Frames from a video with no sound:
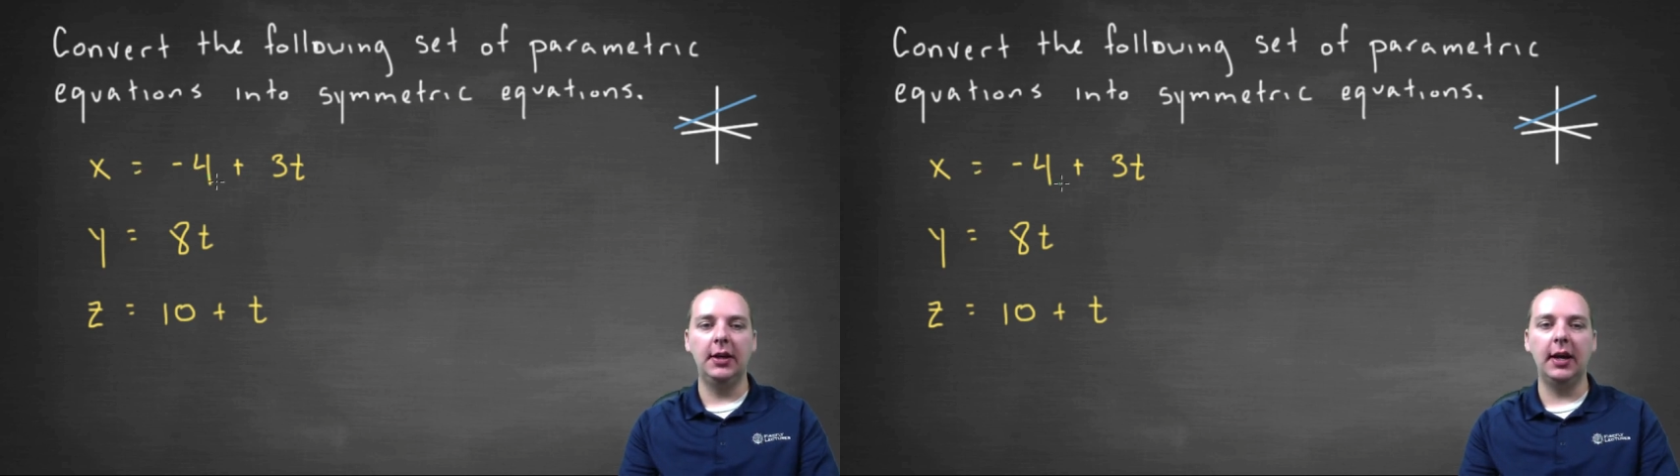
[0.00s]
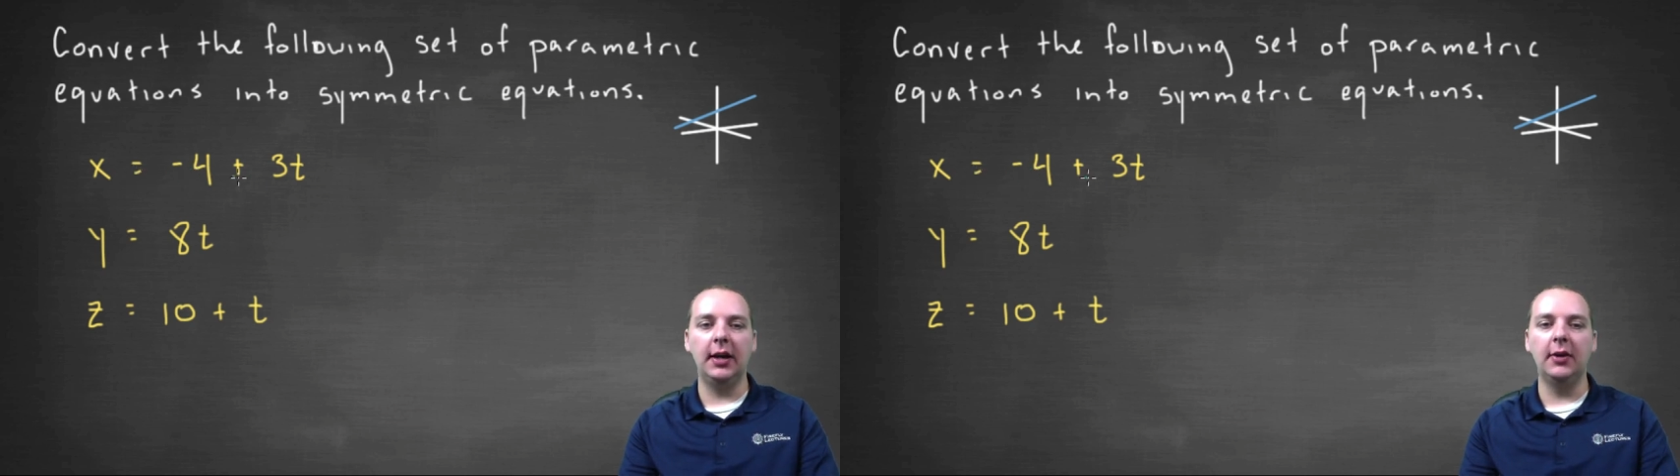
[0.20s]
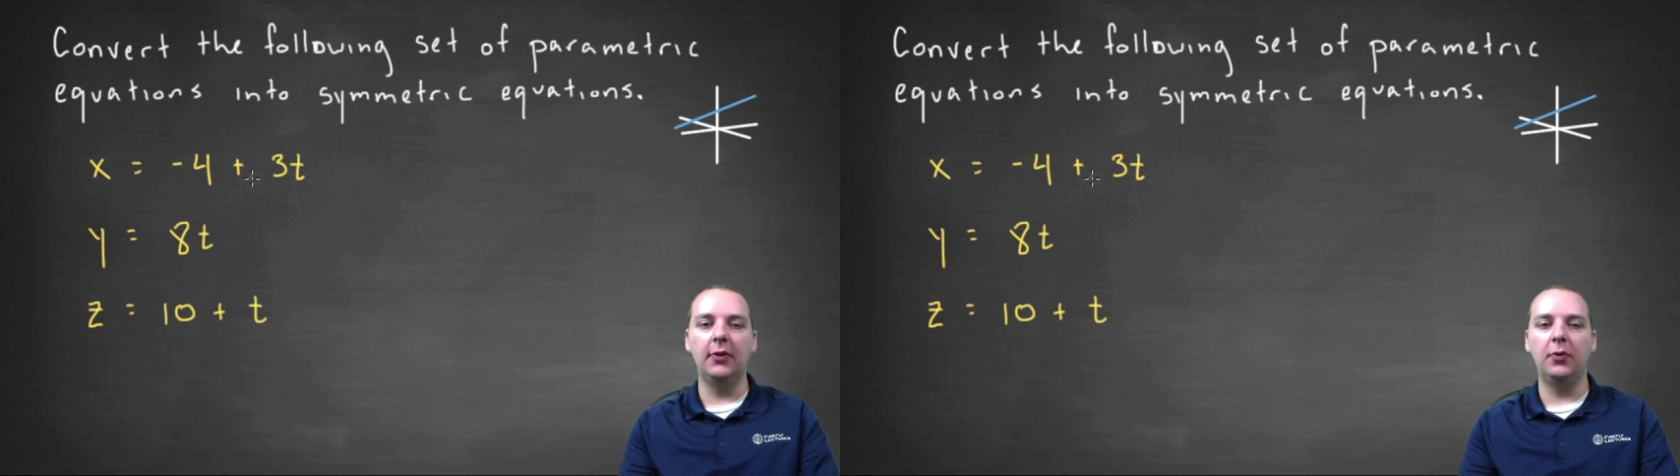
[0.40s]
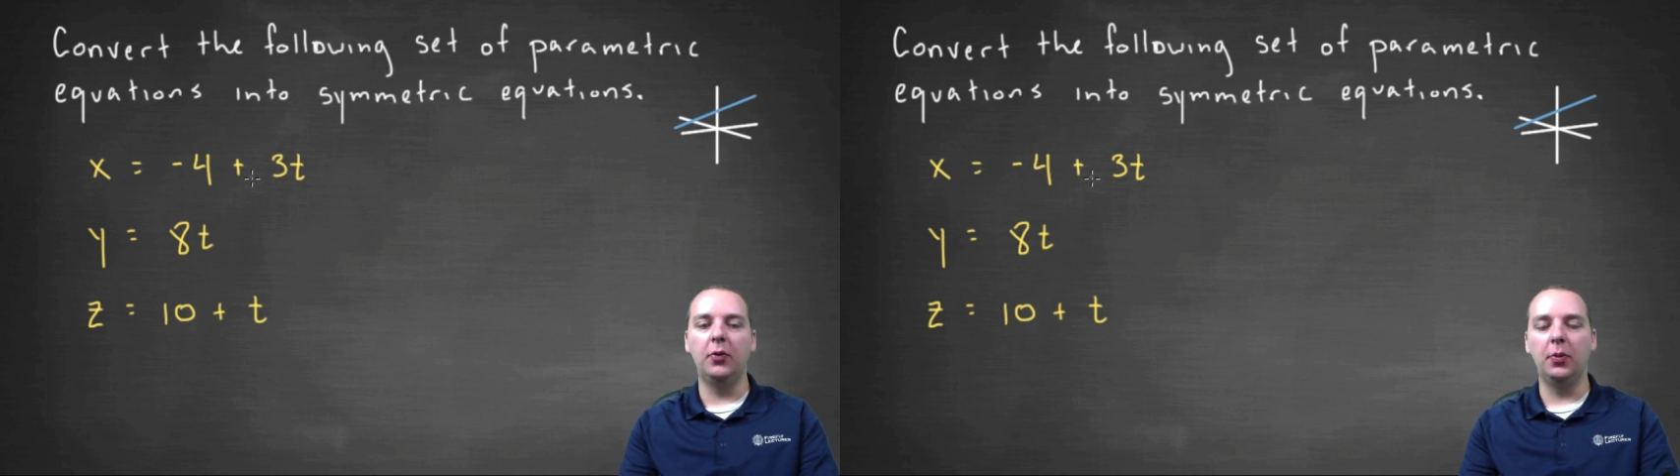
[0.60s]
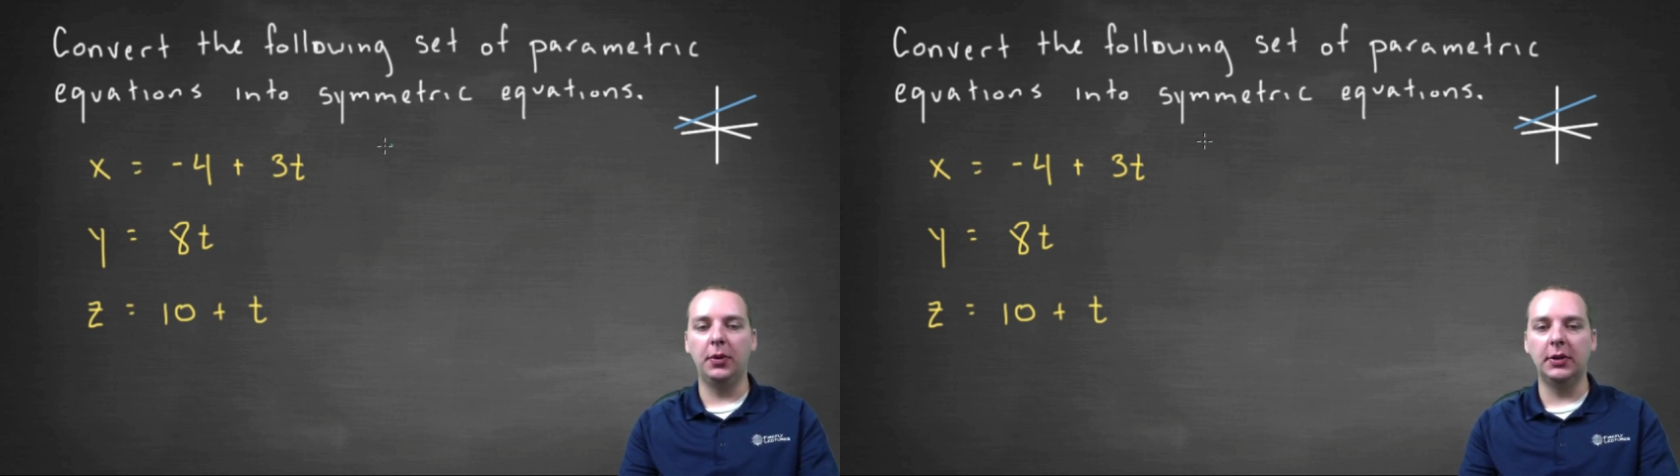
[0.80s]
negative
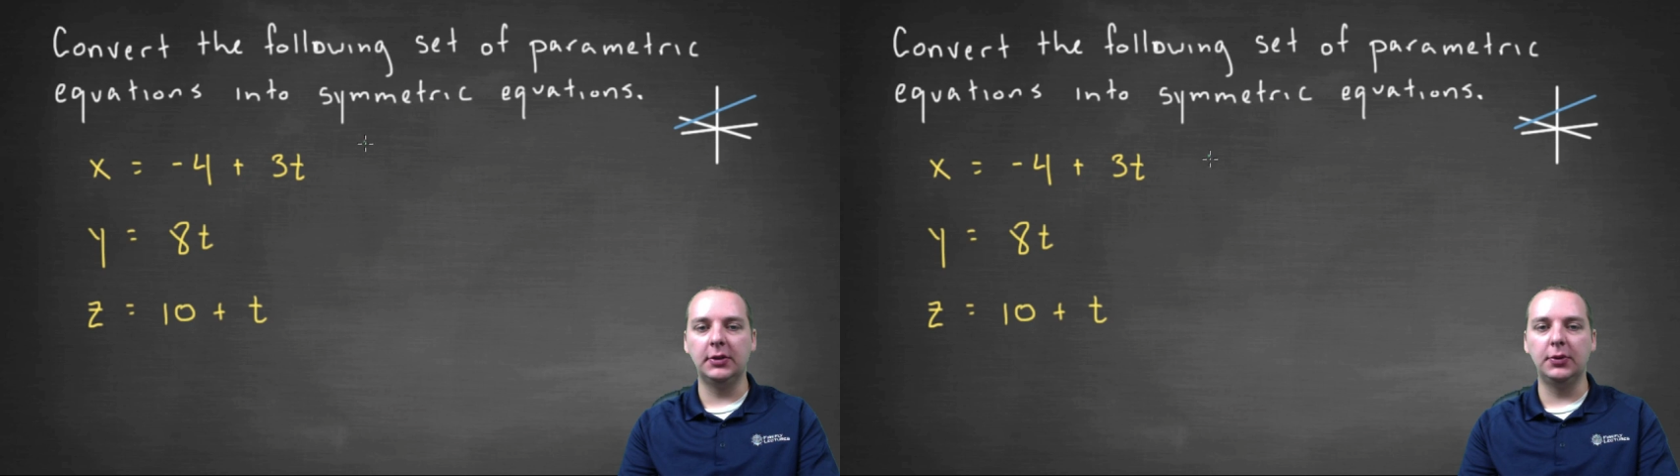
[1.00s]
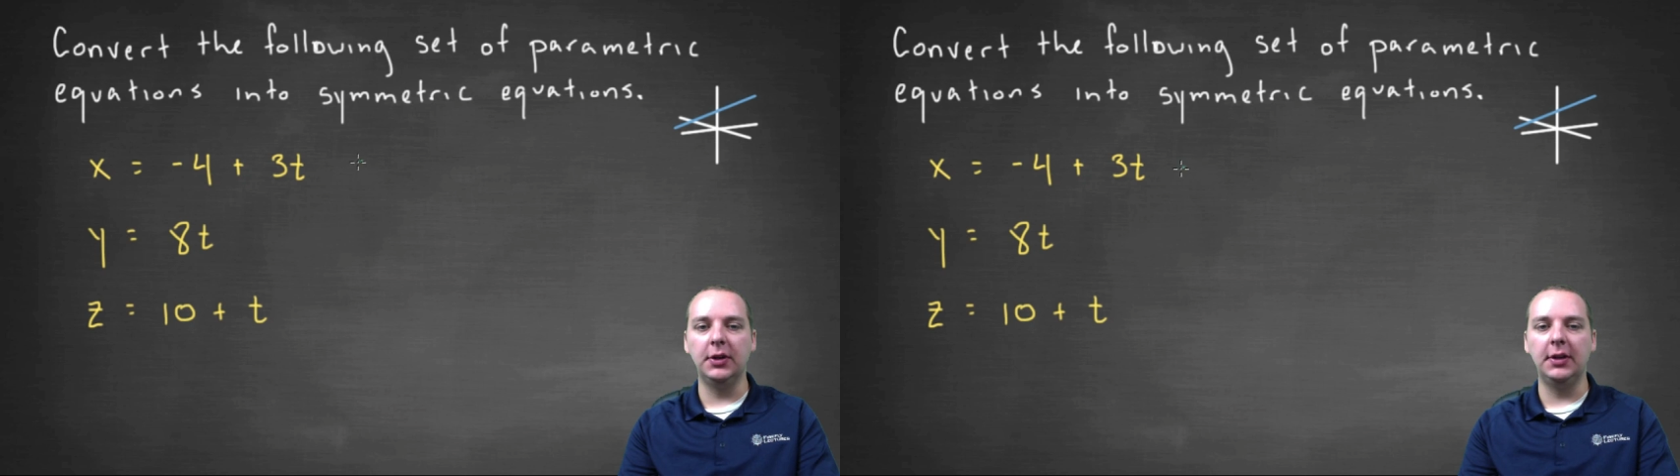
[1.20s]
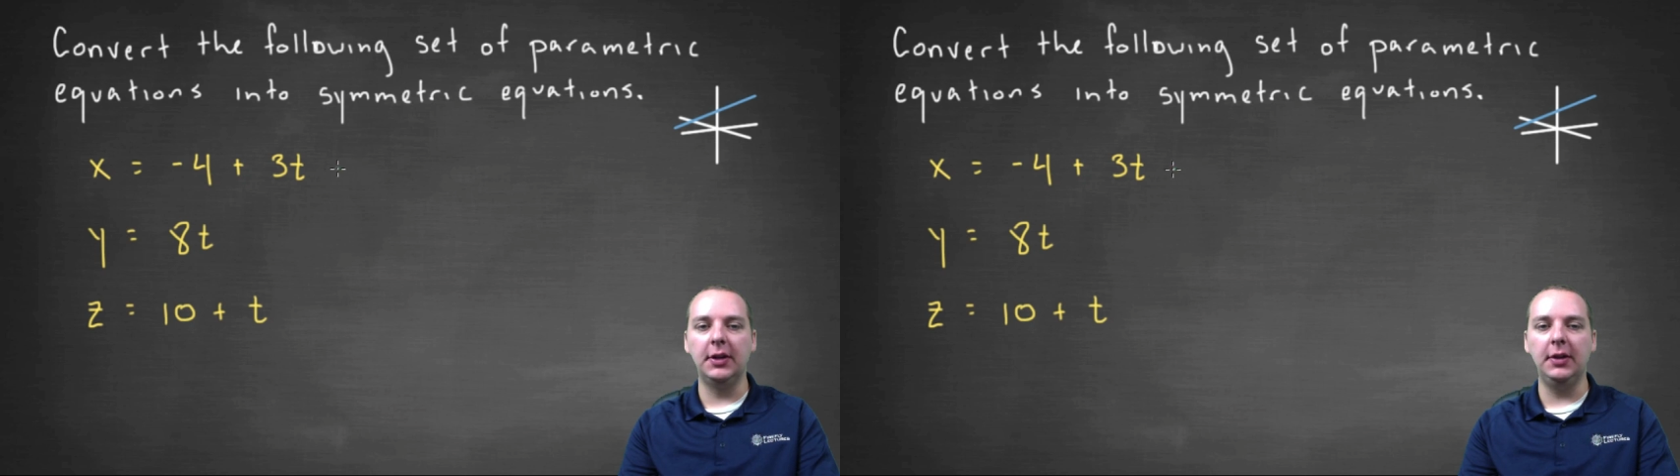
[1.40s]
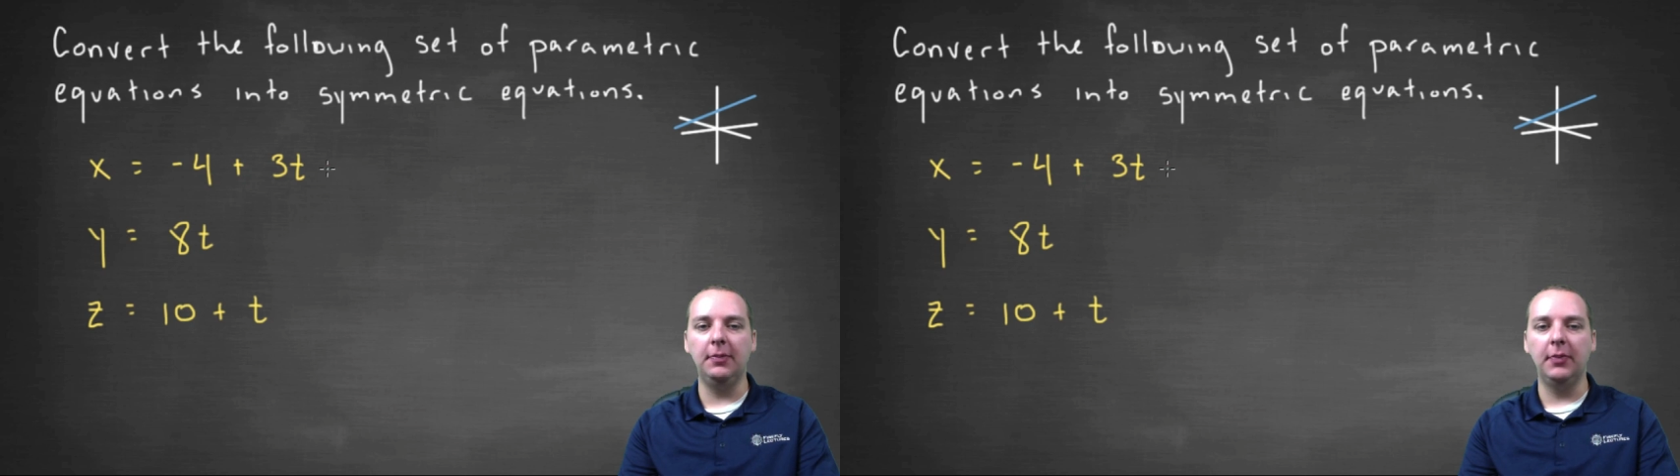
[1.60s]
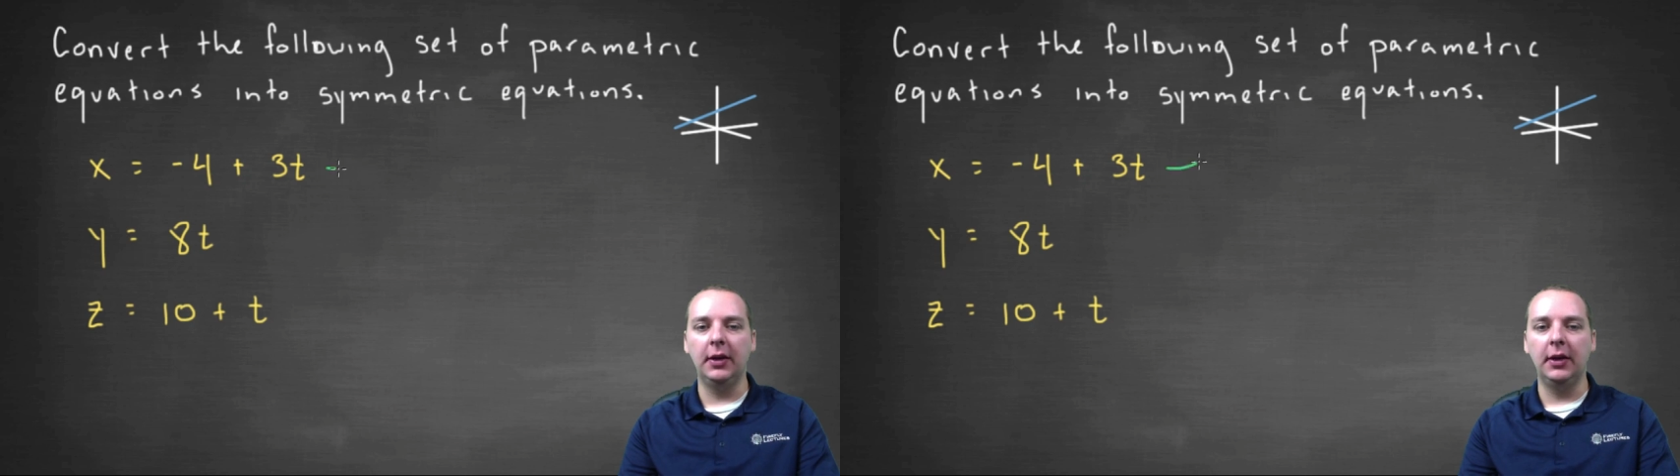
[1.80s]
four plus three t.